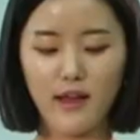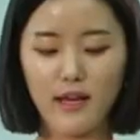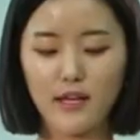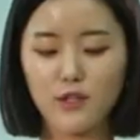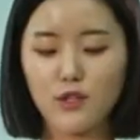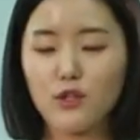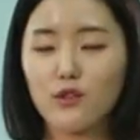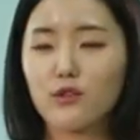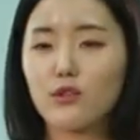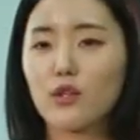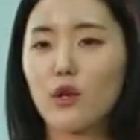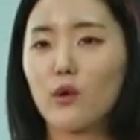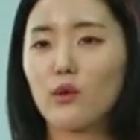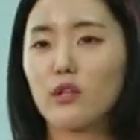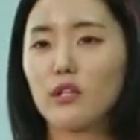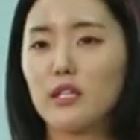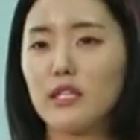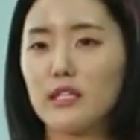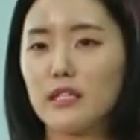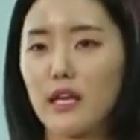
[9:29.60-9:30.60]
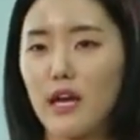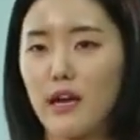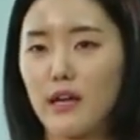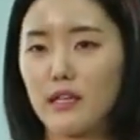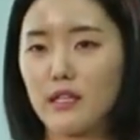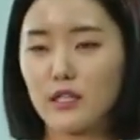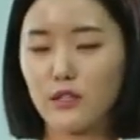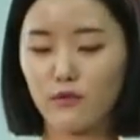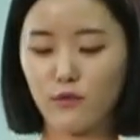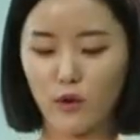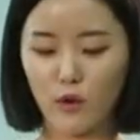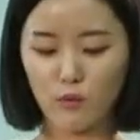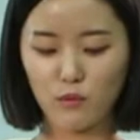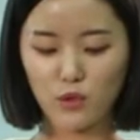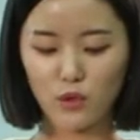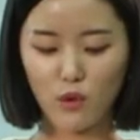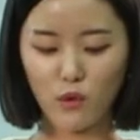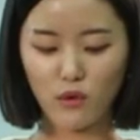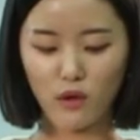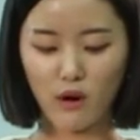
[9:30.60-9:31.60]
As you saw the designs from
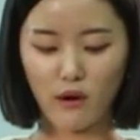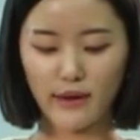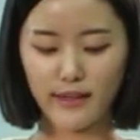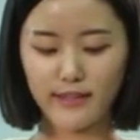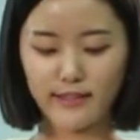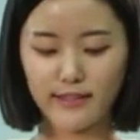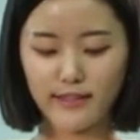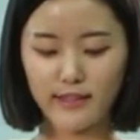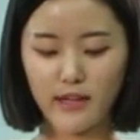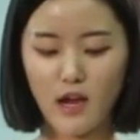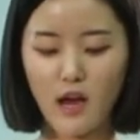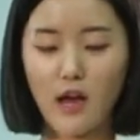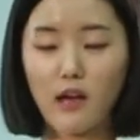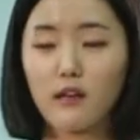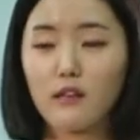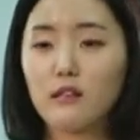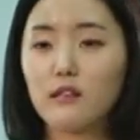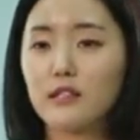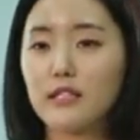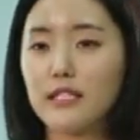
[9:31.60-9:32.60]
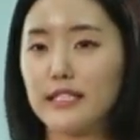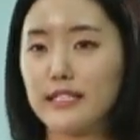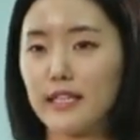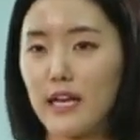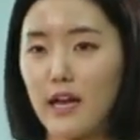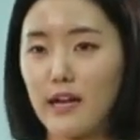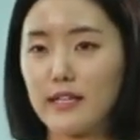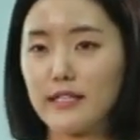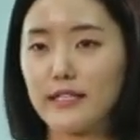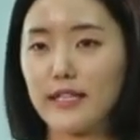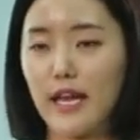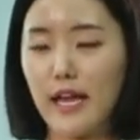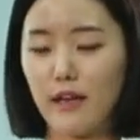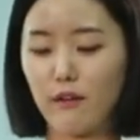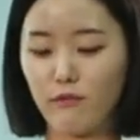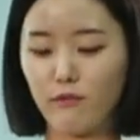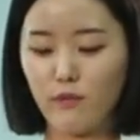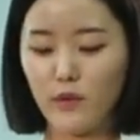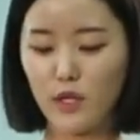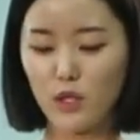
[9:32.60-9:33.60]
Sonart, Hangul designs
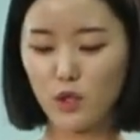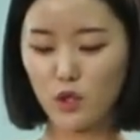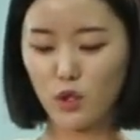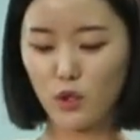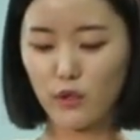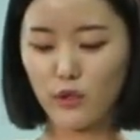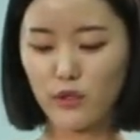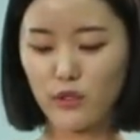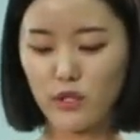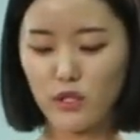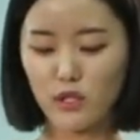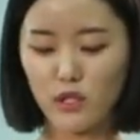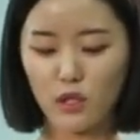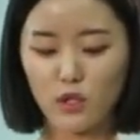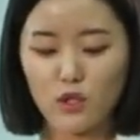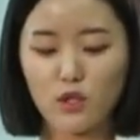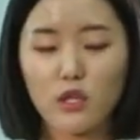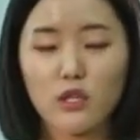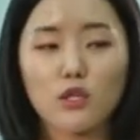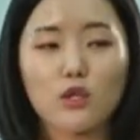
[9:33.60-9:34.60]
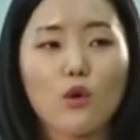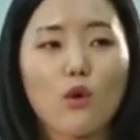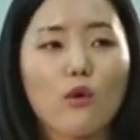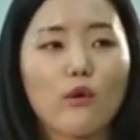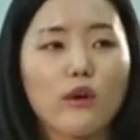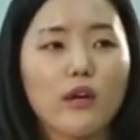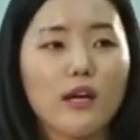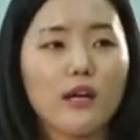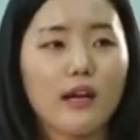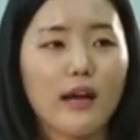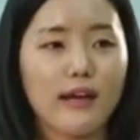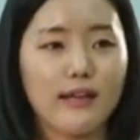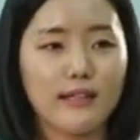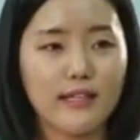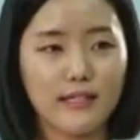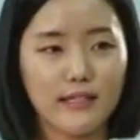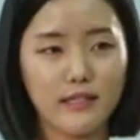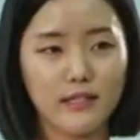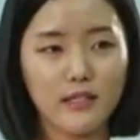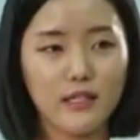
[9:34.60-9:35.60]
have features such as Korean
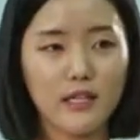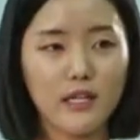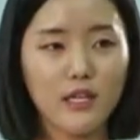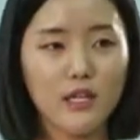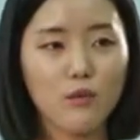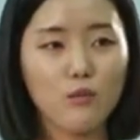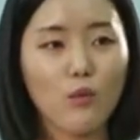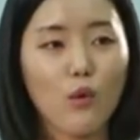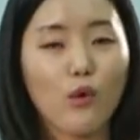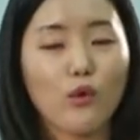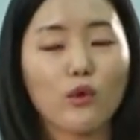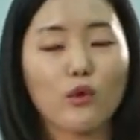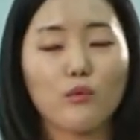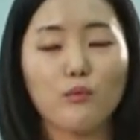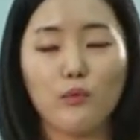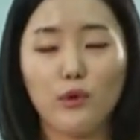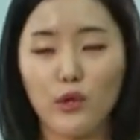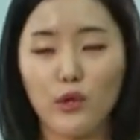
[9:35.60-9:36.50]
identity, modern